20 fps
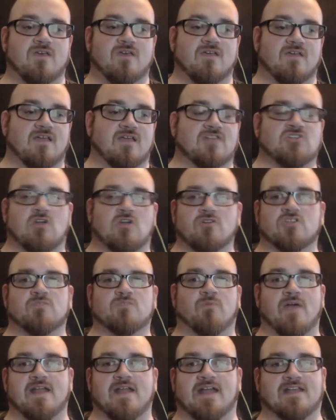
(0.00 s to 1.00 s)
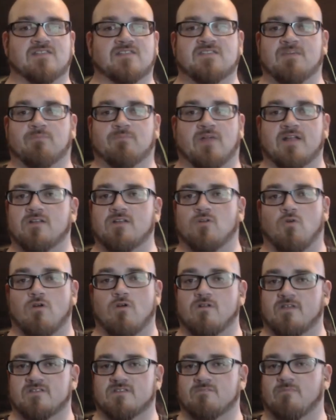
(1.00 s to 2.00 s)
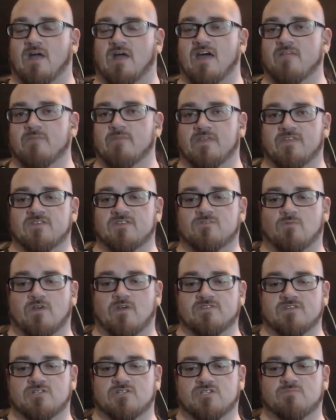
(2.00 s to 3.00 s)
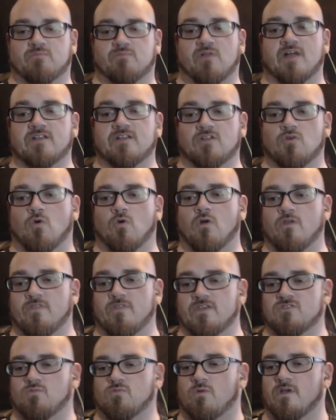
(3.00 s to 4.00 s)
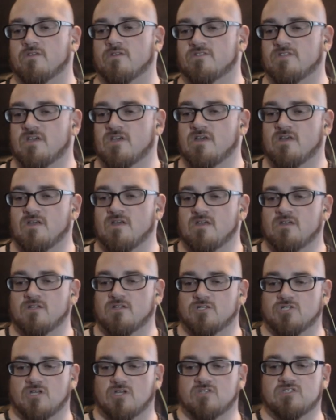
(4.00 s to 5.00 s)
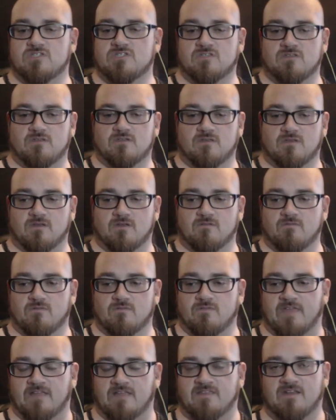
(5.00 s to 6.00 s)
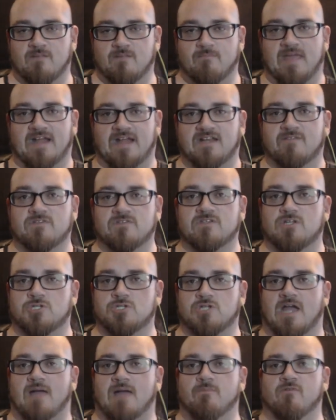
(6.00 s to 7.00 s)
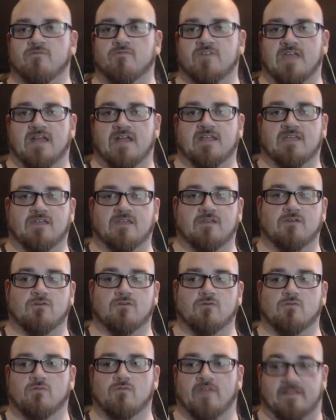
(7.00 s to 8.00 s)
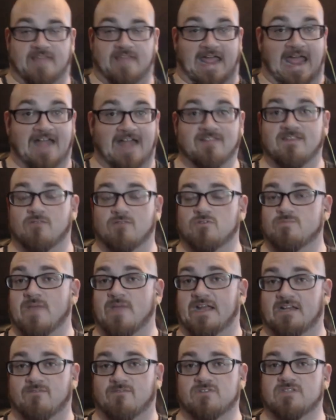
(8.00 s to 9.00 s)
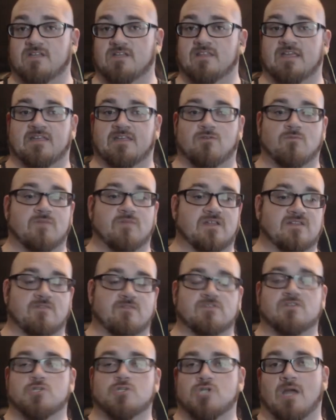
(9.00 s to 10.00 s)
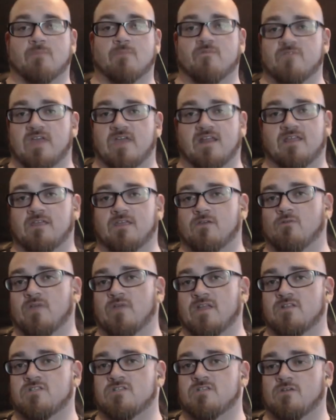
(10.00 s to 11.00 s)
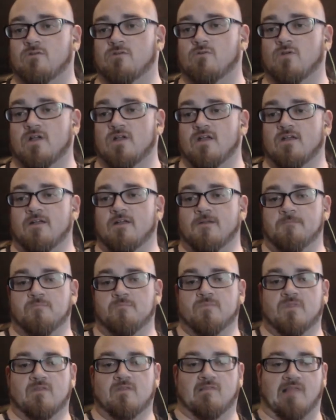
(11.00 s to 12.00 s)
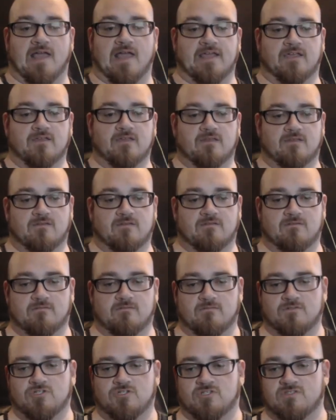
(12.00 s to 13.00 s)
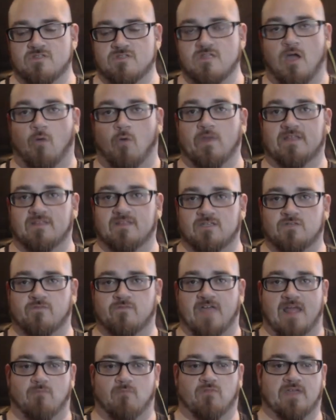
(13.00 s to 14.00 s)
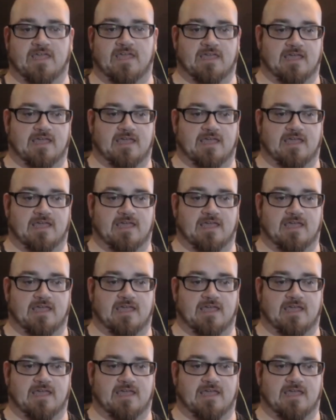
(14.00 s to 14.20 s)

it's hard to explain. I can see blood and gore, it doesn't bother me. This wasn't just blood and gore. This was just they did a magnificent job of getting you, like, the acting was magnificent. And they did a magnificent job of getting you into, like, just knowing this family,